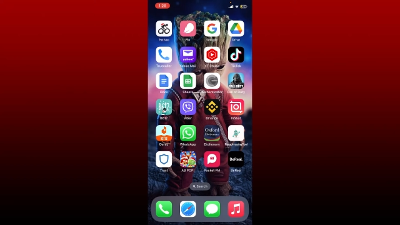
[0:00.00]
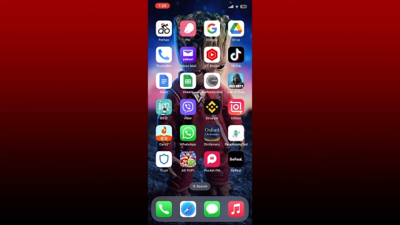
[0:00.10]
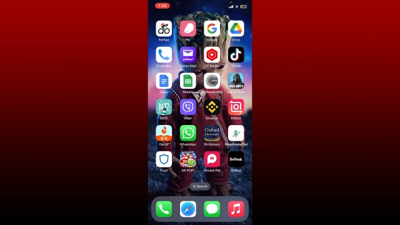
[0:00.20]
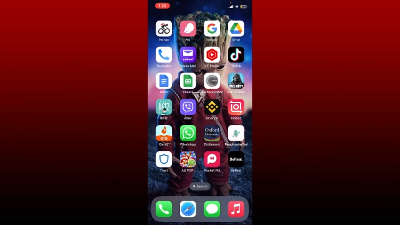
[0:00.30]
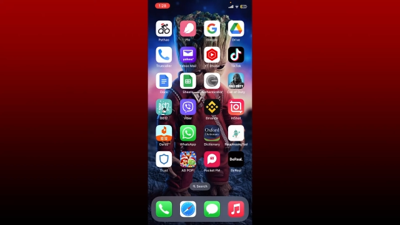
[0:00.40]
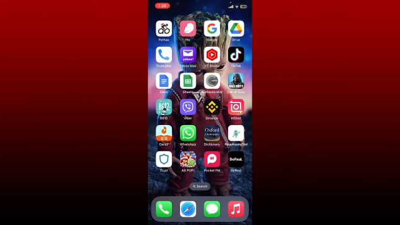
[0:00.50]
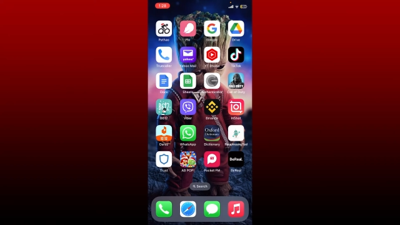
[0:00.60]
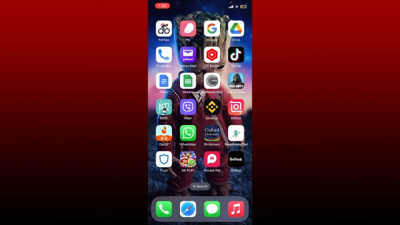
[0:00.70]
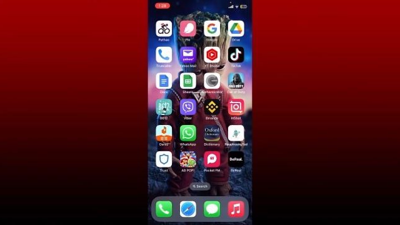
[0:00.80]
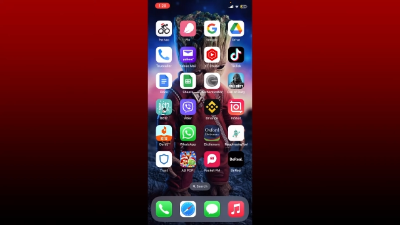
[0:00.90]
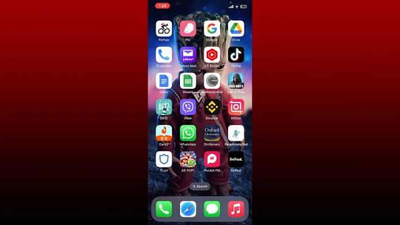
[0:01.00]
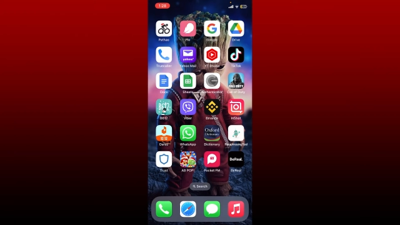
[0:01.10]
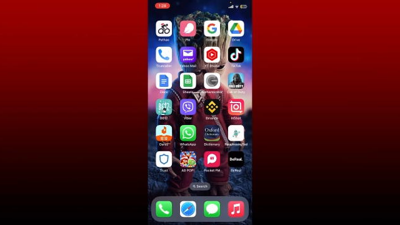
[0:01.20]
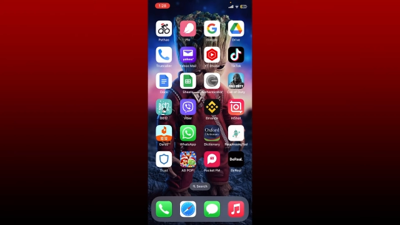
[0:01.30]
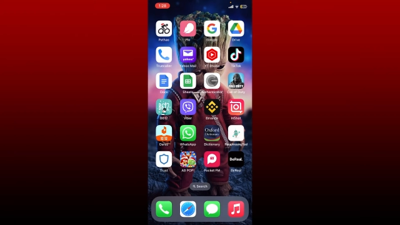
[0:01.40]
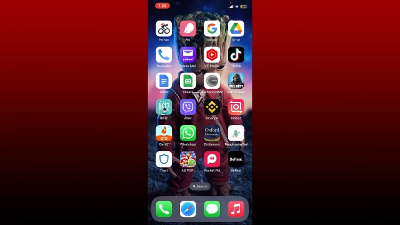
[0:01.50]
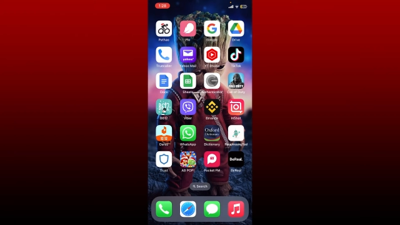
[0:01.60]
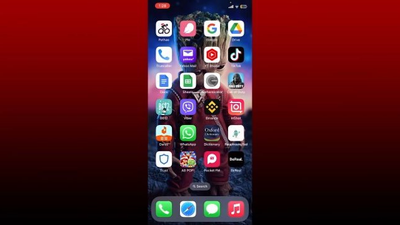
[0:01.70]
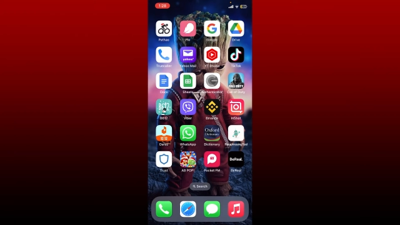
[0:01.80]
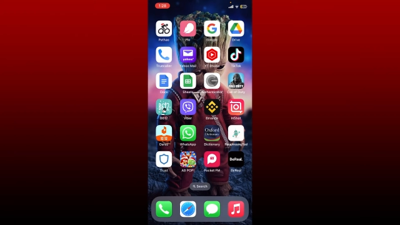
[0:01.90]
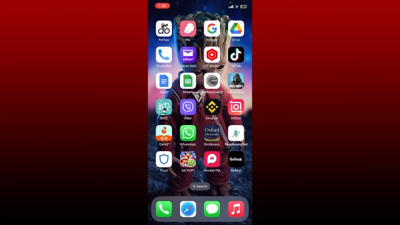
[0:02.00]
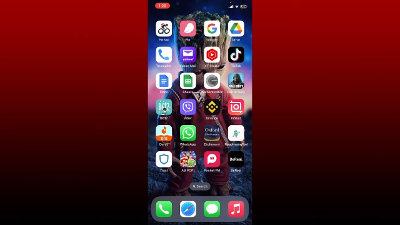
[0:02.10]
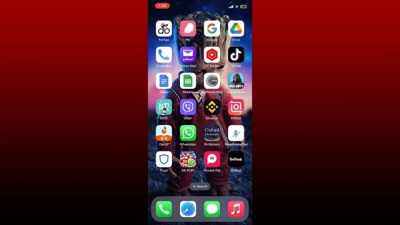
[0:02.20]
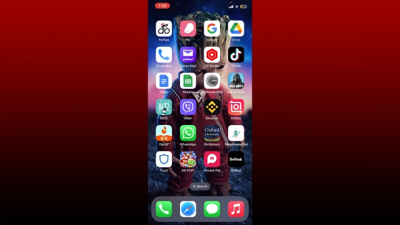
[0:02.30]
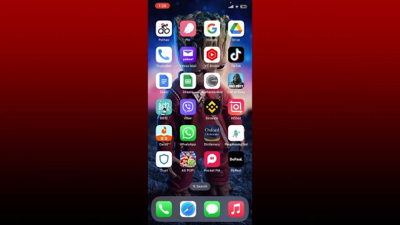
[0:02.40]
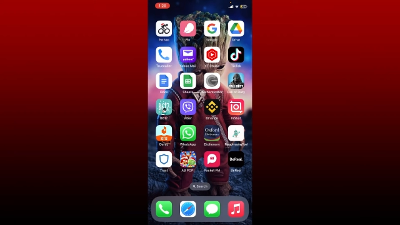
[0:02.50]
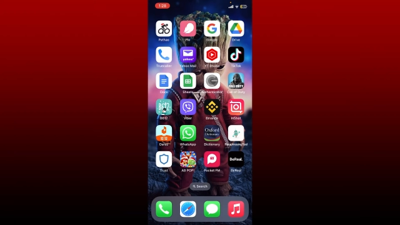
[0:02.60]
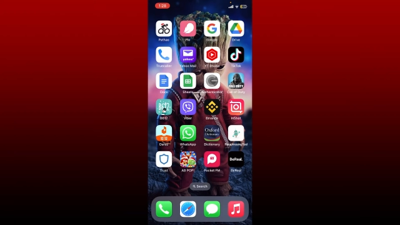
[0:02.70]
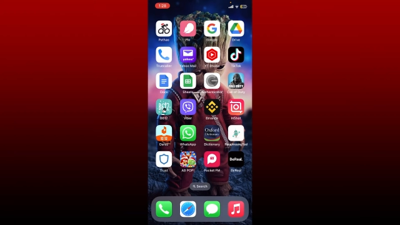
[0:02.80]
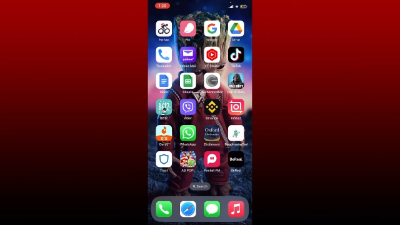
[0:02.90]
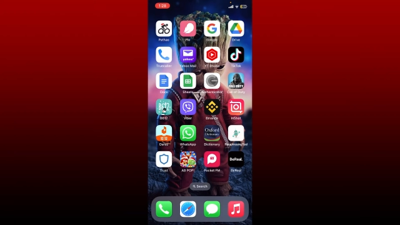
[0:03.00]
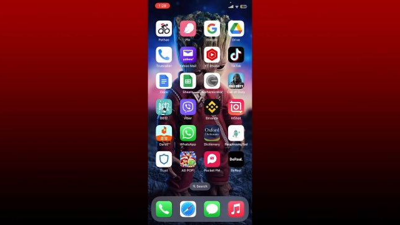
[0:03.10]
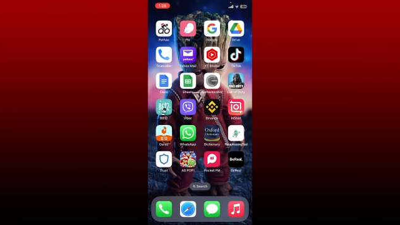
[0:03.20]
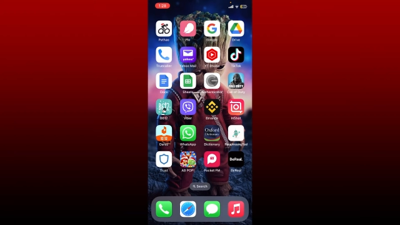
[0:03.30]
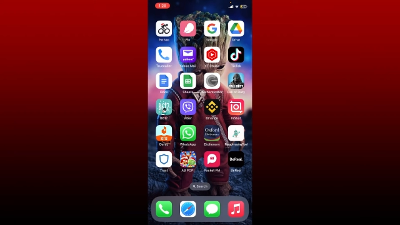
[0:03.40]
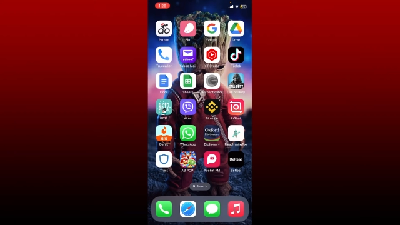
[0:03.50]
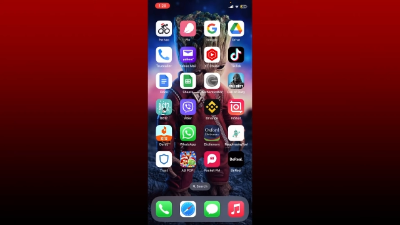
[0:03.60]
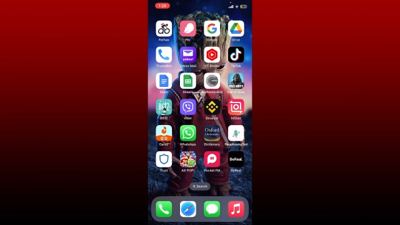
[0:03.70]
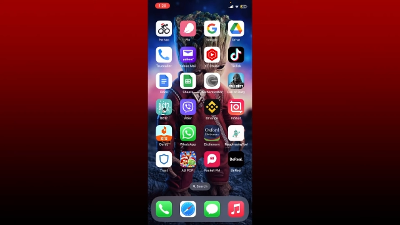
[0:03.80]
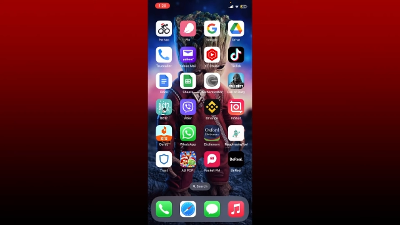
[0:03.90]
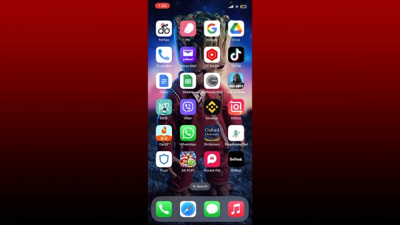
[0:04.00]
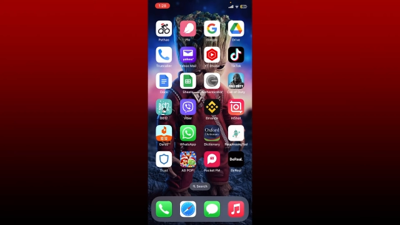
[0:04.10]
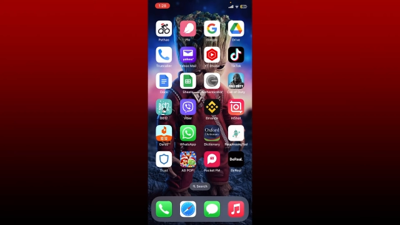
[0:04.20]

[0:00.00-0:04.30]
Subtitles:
No face is visible, so there are no lips to read.